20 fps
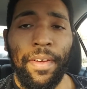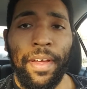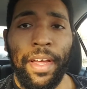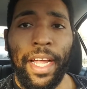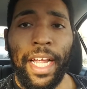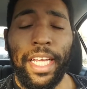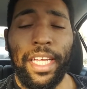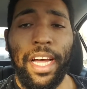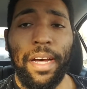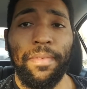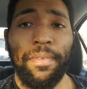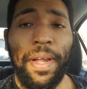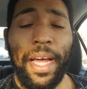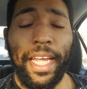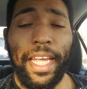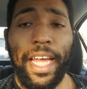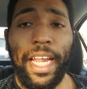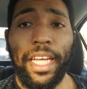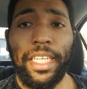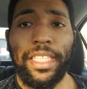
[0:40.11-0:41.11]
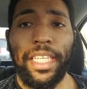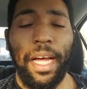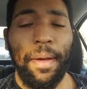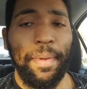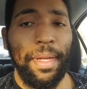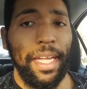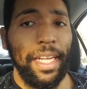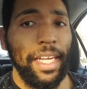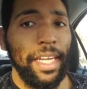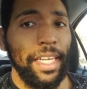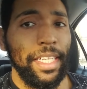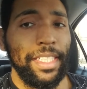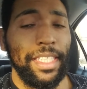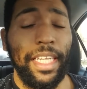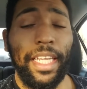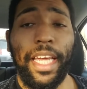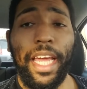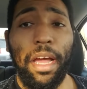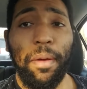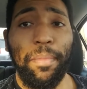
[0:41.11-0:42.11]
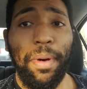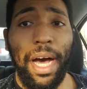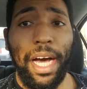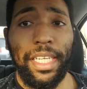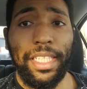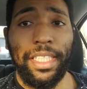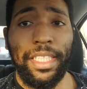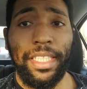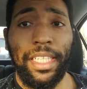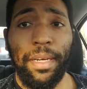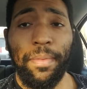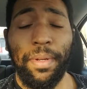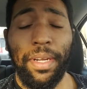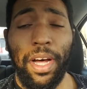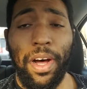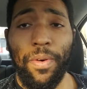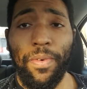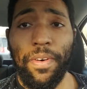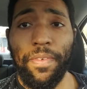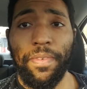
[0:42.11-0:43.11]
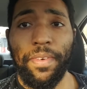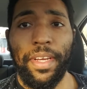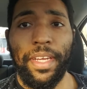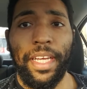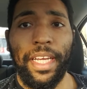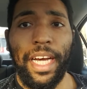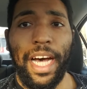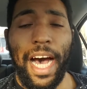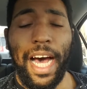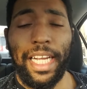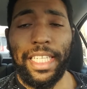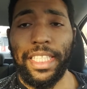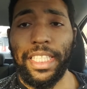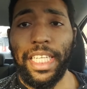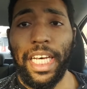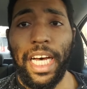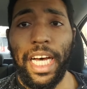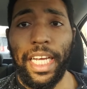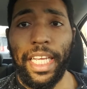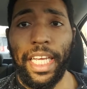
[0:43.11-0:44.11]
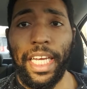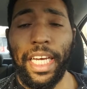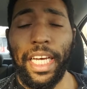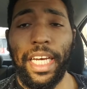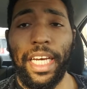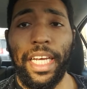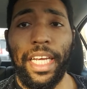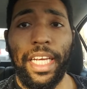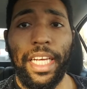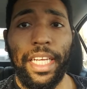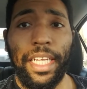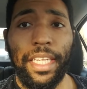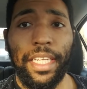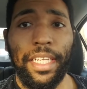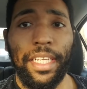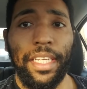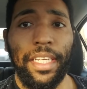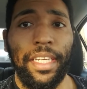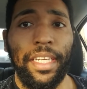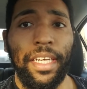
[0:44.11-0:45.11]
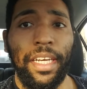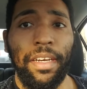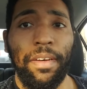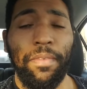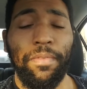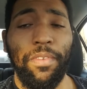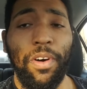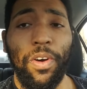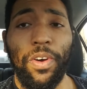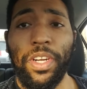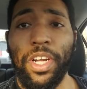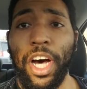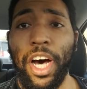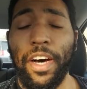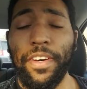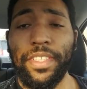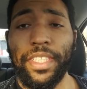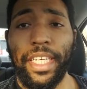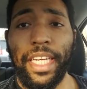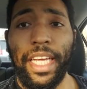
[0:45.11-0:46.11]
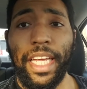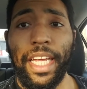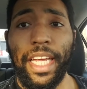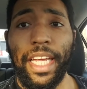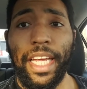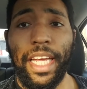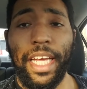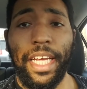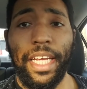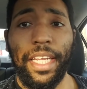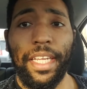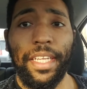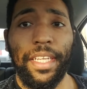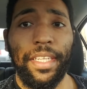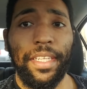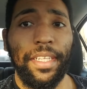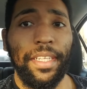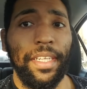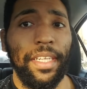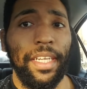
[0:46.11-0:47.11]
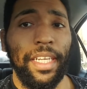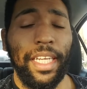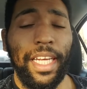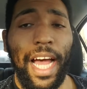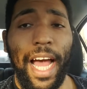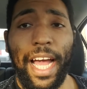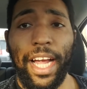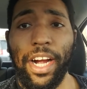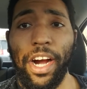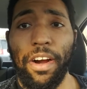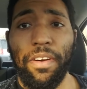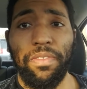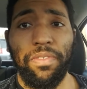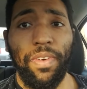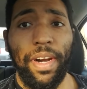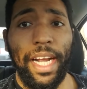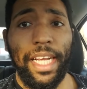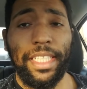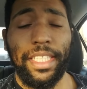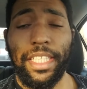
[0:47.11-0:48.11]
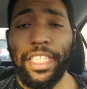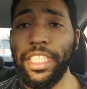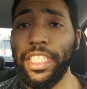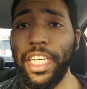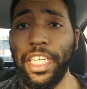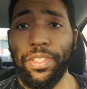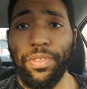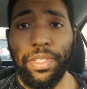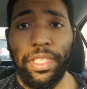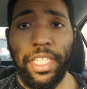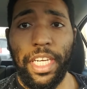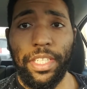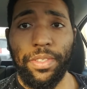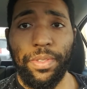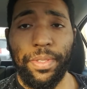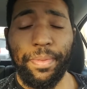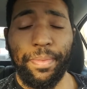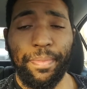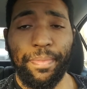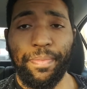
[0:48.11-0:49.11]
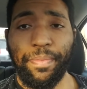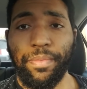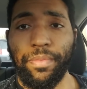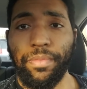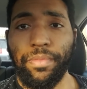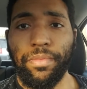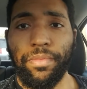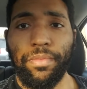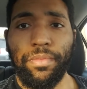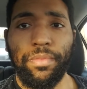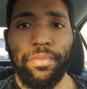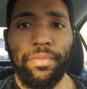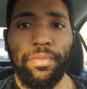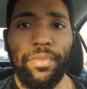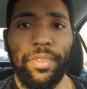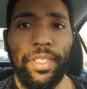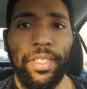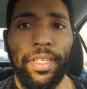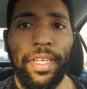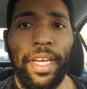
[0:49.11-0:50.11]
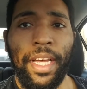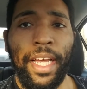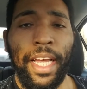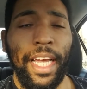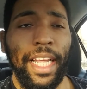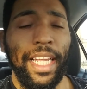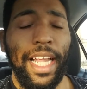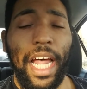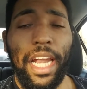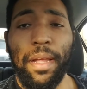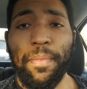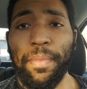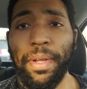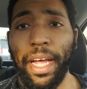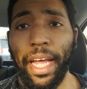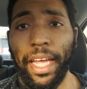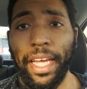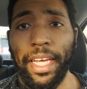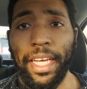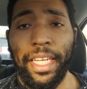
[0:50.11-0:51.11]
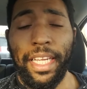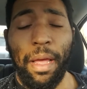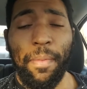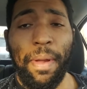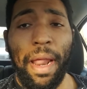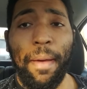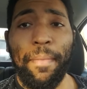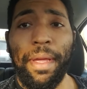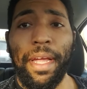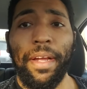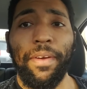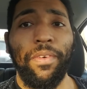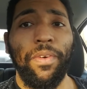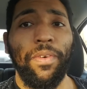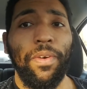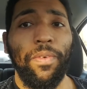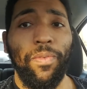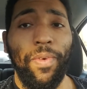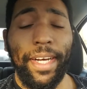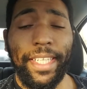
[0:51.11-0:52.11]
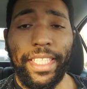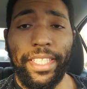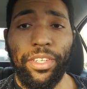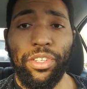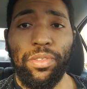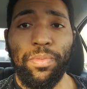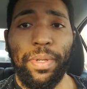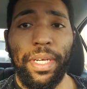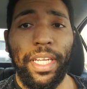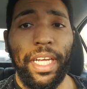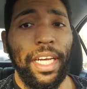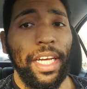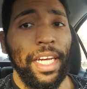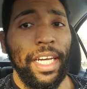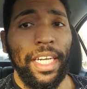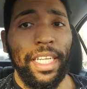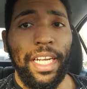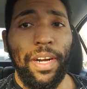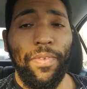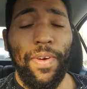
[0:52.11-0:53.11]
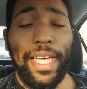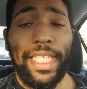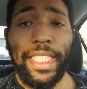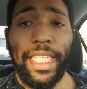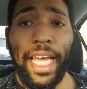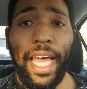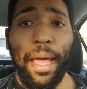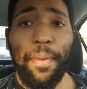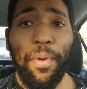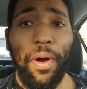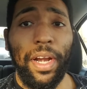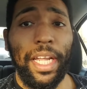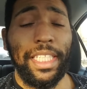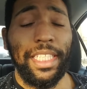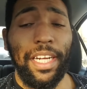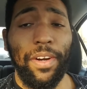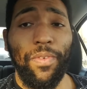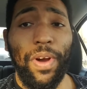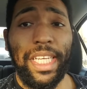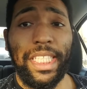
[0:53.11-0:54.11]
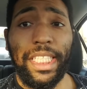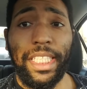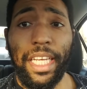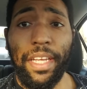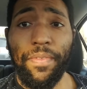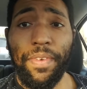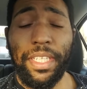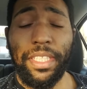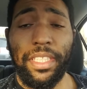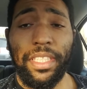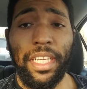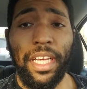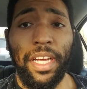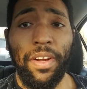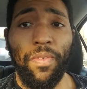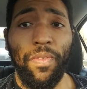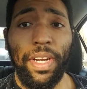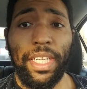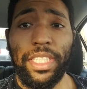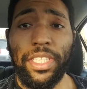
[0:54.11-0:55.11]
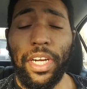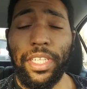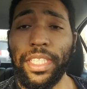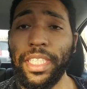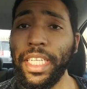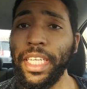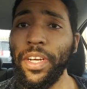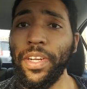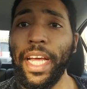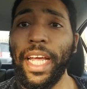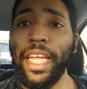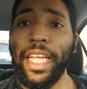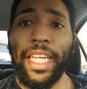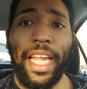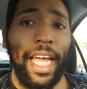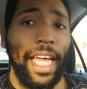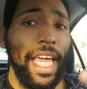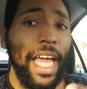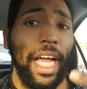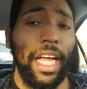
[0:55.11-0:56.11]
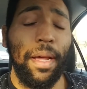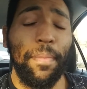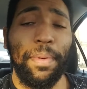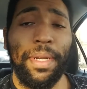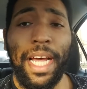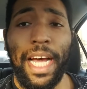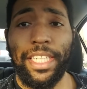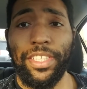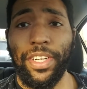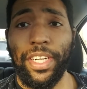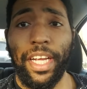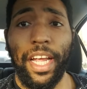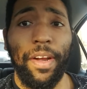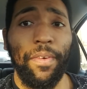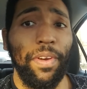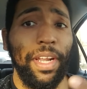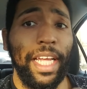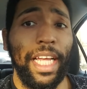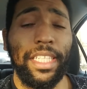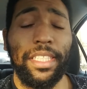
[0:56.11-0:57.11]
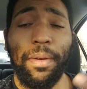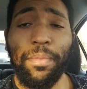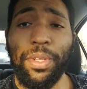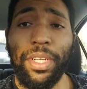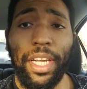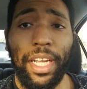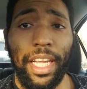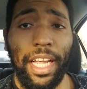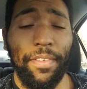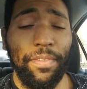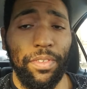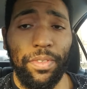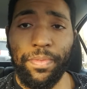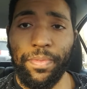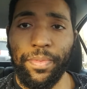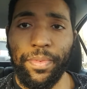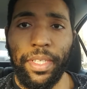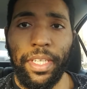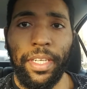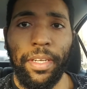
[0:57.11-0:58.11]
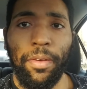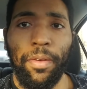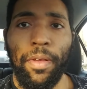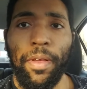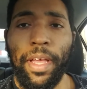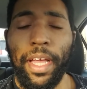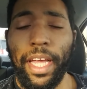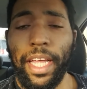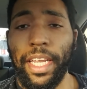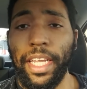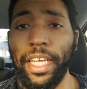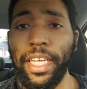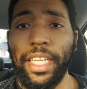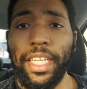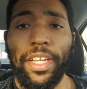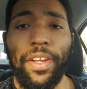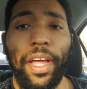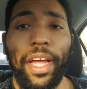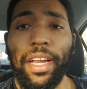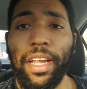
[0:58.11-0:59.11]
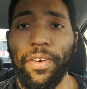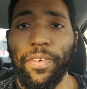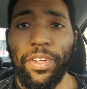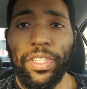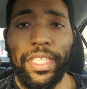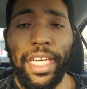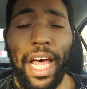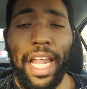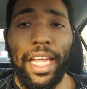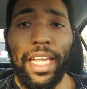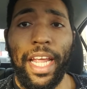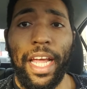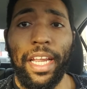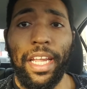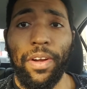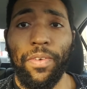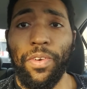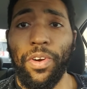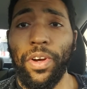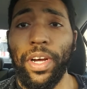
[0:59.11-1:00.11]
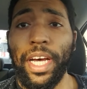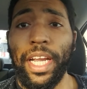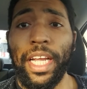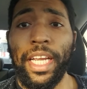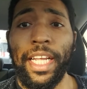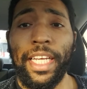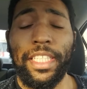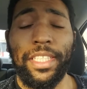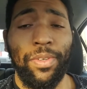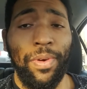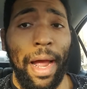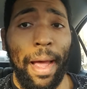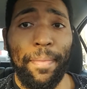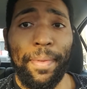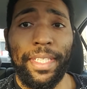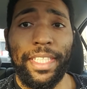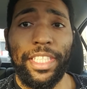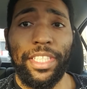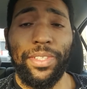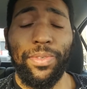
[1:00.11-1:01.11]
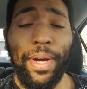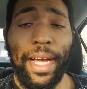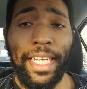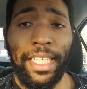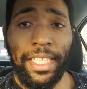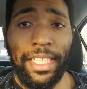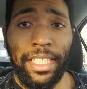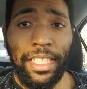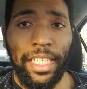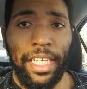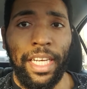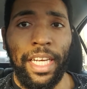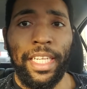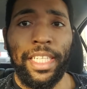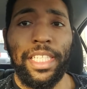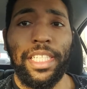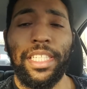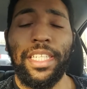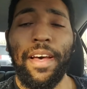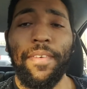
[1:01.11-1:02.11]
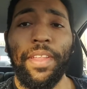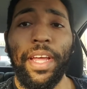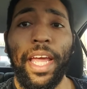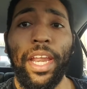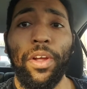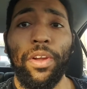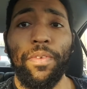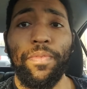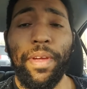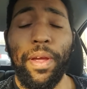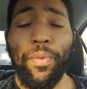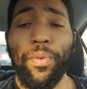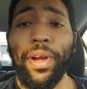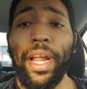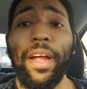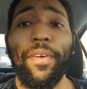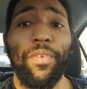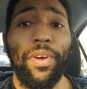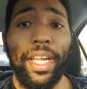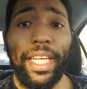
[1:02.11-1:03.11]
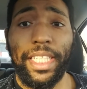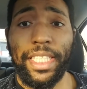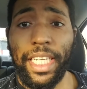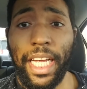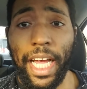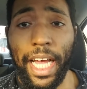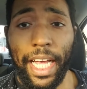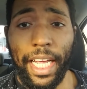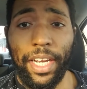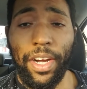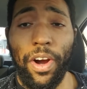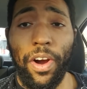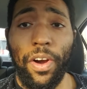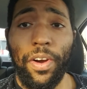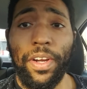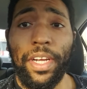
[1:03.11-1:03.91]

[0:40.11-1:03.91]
He comes from that City Kickboxing gym along with Adesanya and Volkanovski and Kai Car France and et cetera, et cetera. And a lot of them, like, they might not be wrestlers, but their wrestling game, or at least their wrestling defense, really starts to, you know, they kick it up a notch, or it really gets up to the level. And you know, they can look real solid, and they look real good in these grappling situations, just enough to get on the feet where they really shine. Or